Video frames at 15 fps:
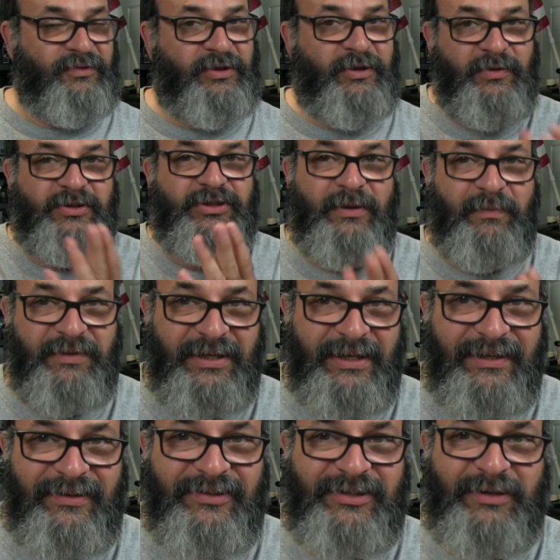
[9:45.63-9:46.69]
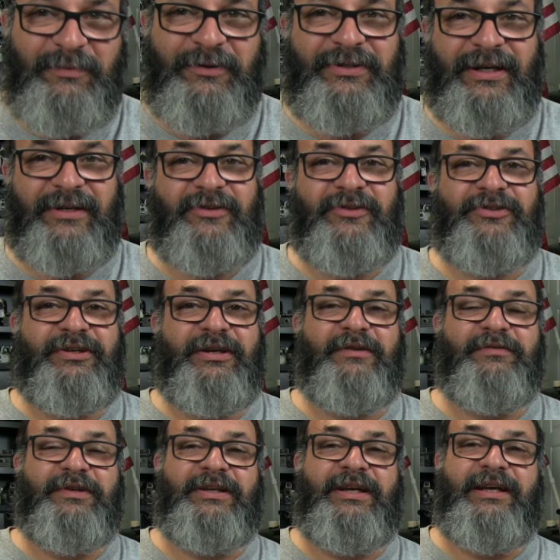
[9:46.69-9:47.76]
do some things to protect
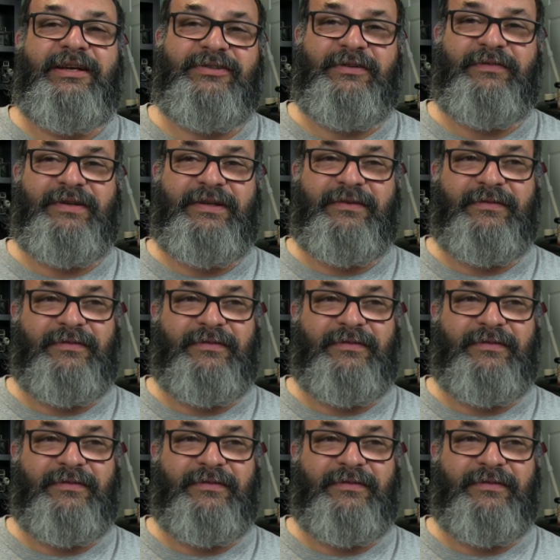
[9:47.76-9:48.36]
yourself in case of,